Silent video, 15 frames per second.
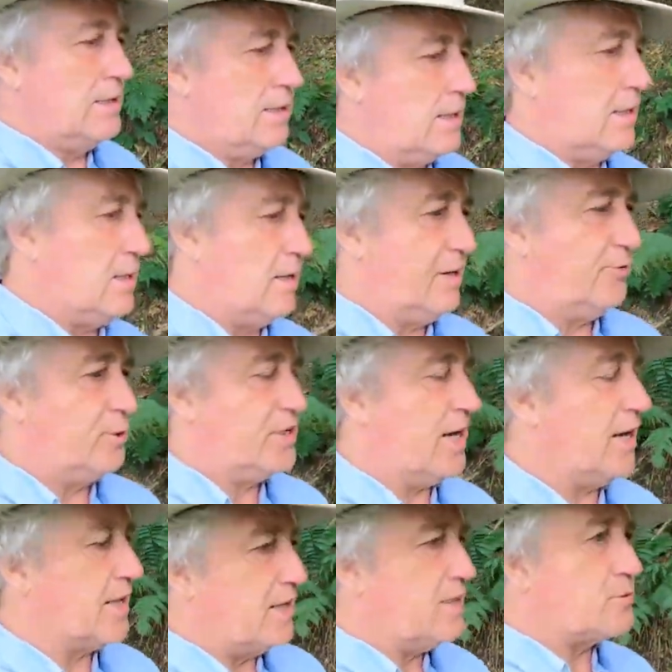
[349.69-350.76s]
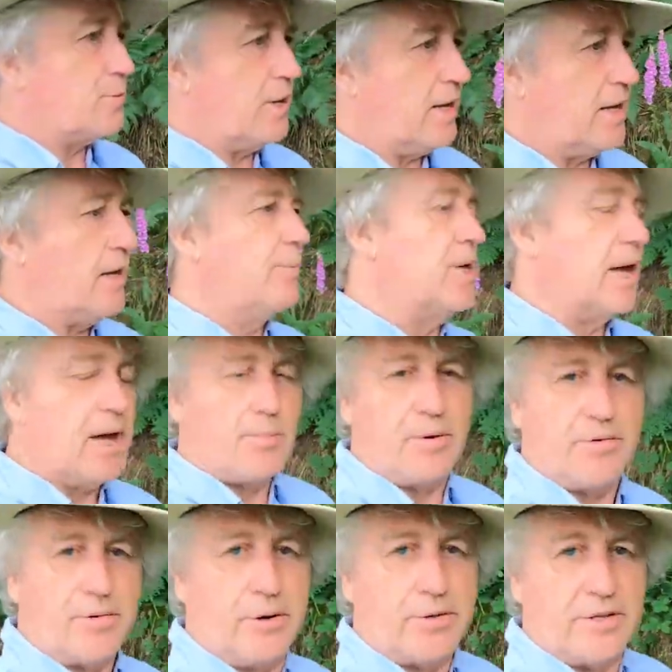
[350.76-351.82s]
If we take this week coming
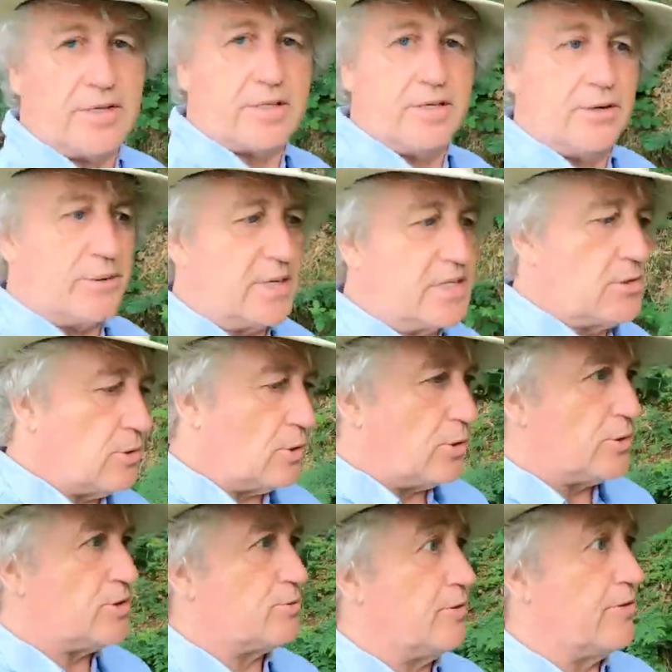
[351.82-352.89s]
up, I've got this new exhaust.